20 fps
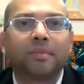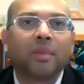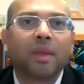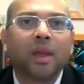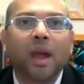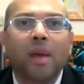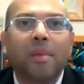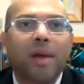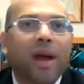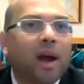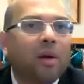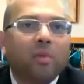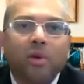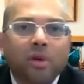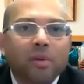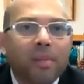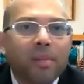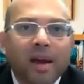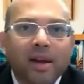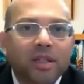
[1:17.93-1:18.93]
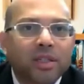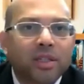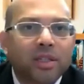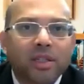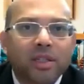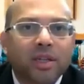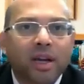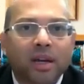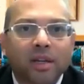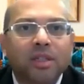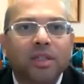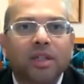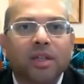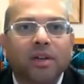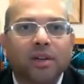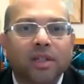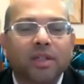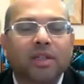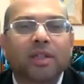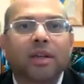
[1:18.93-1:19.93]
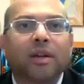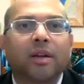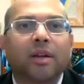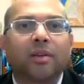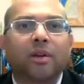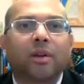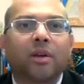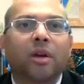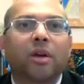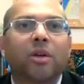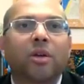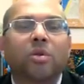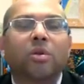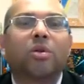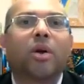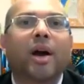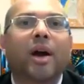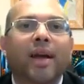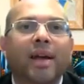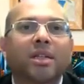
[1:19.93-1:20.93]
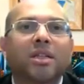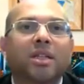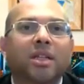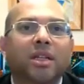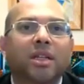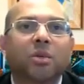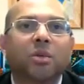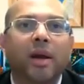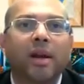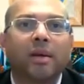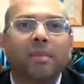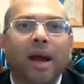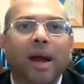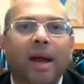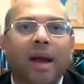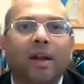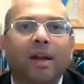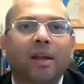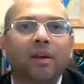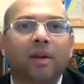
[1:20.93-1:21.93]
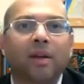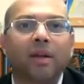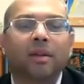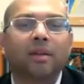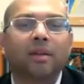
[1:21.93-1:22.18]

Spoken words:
I mean, how would you manage this currency risk? And it could go against us quite badly, right?